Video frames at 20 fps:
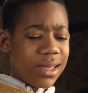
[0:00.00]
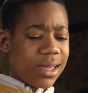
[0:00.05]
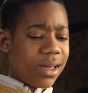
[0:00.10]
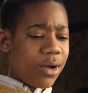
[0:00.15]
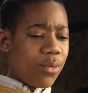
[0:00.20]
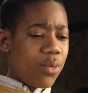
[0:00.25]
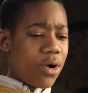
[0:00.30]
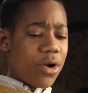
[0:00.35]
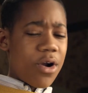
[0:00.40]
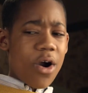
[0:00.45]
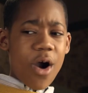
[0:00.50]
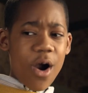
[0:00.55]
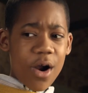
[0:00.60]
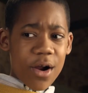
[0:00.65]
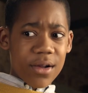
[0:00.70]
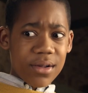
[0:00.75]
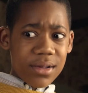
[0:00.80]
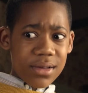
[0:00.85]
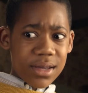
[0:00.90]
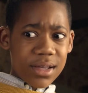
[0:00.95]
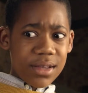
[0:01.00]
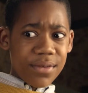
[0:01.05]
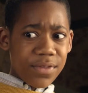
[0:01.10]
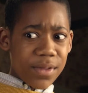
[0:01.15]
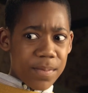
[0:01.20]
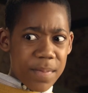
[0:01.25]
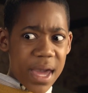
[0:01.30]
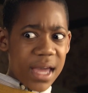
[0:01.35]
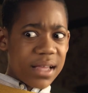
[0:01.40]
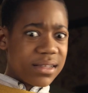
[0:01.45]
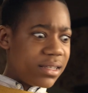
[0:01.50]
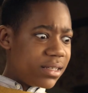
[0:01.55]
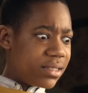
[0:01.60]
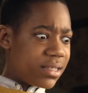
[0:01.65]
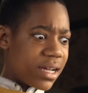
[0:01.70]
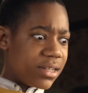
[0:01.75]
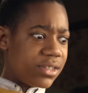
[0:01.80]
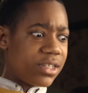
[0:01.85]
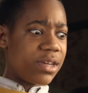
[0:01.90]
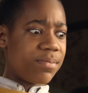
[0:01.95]
I work hard, and if the man says
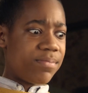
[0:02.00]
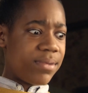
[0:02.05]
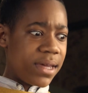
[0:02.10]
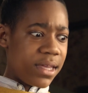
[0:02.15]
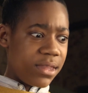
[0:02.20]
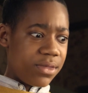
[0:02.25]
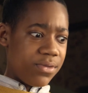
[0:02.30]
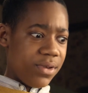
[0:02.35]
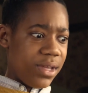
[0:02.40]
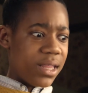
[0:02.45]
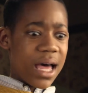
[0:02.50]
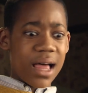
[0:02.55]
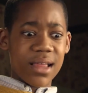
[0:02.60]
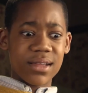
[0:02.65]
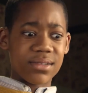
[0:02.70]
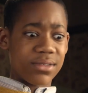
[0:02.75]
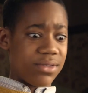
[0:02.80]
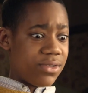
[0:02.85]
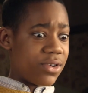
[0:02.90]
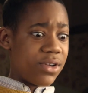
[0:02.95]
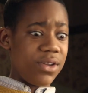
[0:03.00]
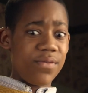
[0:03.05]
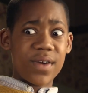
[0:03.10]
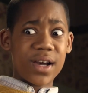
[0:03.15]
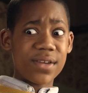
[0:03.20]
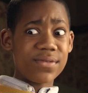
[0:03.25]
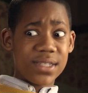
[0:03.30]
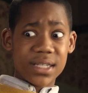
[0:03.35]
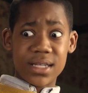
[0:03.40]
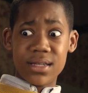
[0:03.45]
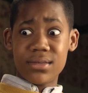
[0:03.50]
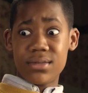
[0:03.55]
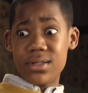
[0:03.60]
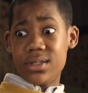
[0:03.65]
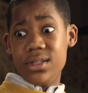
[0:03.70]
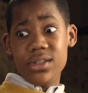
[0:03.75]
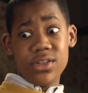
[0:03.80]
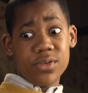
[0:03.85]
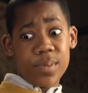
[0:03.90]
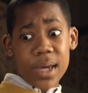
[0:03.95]
I should get paid $3.35,
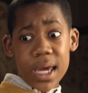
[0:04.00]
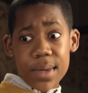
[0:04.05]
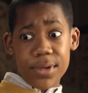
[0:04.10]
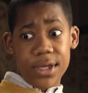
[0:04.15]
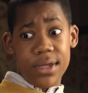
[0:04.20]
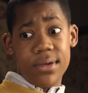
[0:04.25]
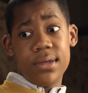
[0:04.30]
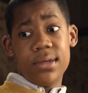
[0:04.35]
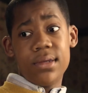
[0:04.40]
then he should pay me.